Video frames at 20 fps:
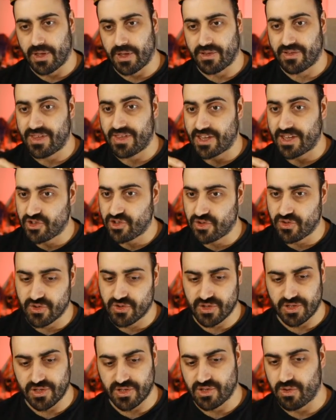
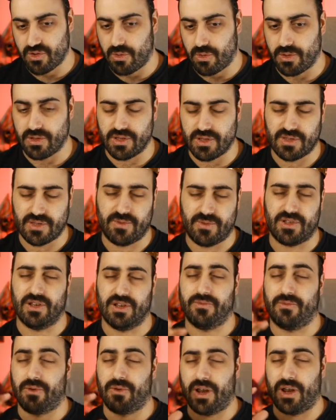textures and so on, especially
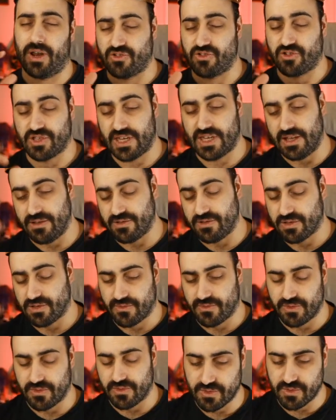for larger scales, of
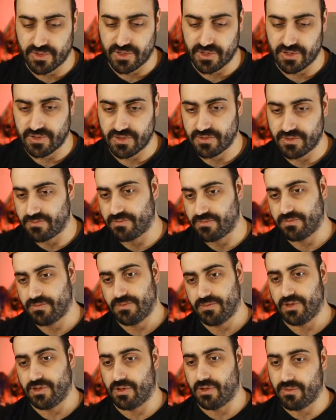course, because
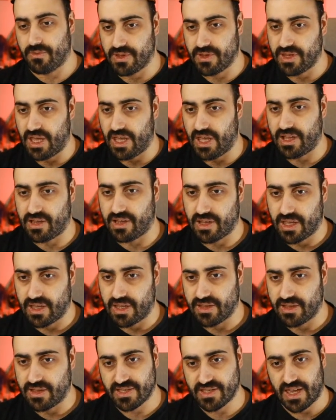you know
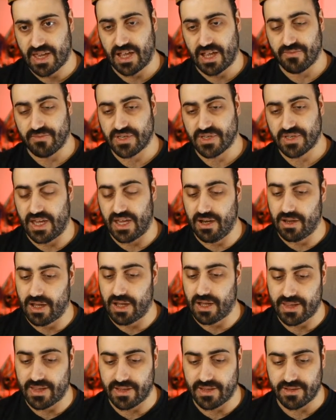in this kind of scale
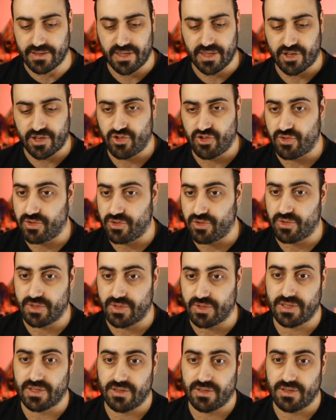adding texture into
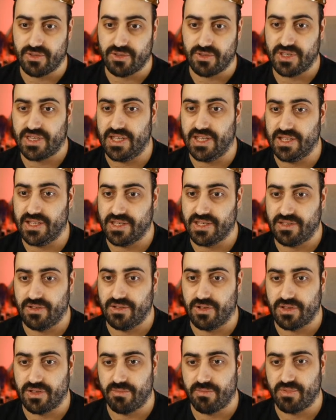the skin is
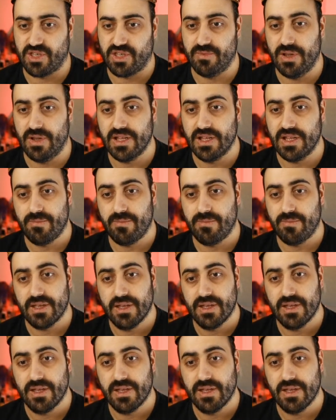not a possibility. But